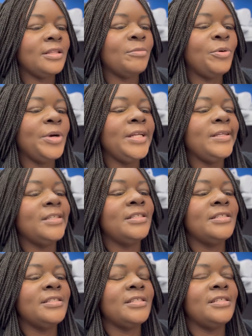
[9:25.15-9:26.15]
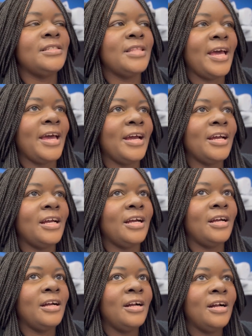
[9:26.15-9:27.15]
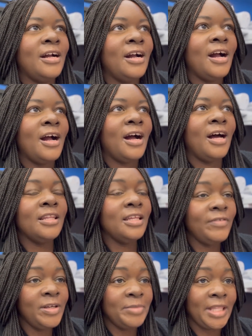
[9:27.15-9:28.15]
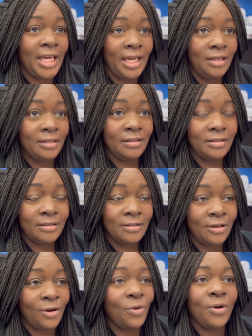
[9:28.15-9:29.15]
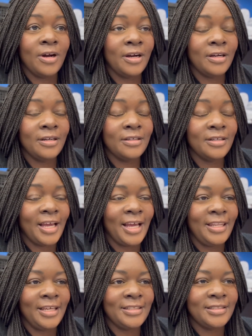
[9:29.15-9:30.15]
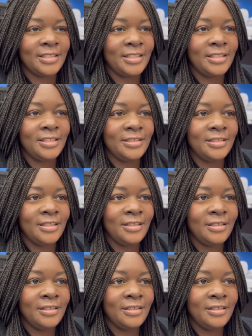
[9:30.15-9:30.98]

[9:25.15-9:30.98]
The point is that Olivia Blake, or Alexine